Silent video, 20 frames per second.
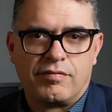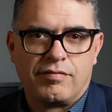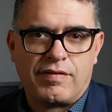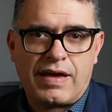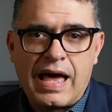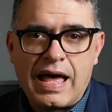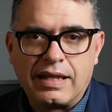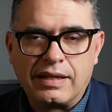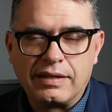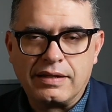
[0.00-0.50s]

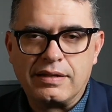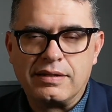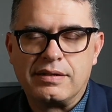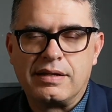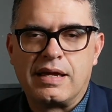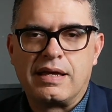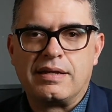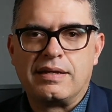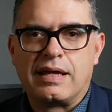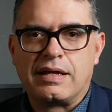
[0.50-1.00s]

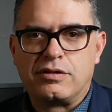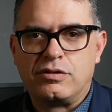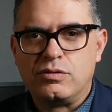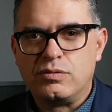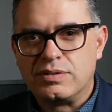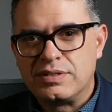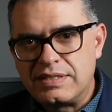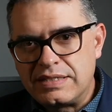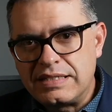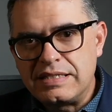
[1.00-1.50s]
valid and that
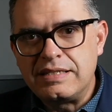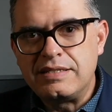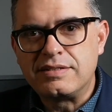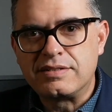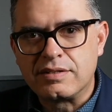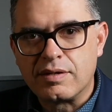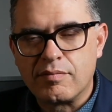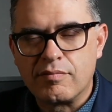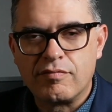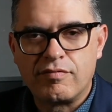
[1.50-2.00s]
you see
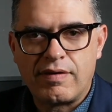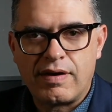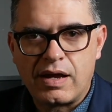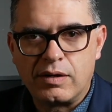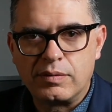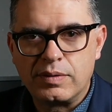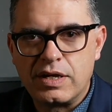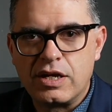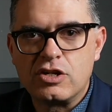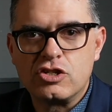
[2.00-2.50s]
some
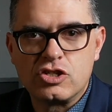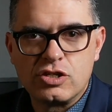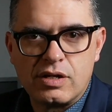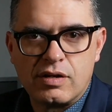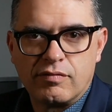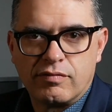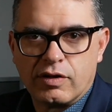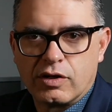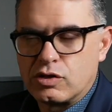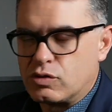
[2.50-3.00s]
variation
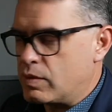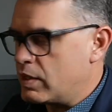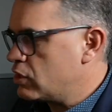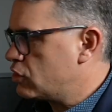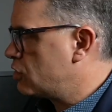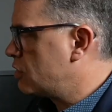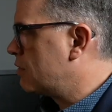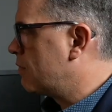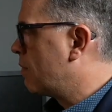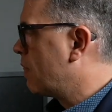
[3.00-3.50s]
and
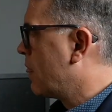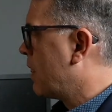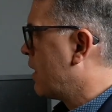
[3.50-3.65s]
fluctuation,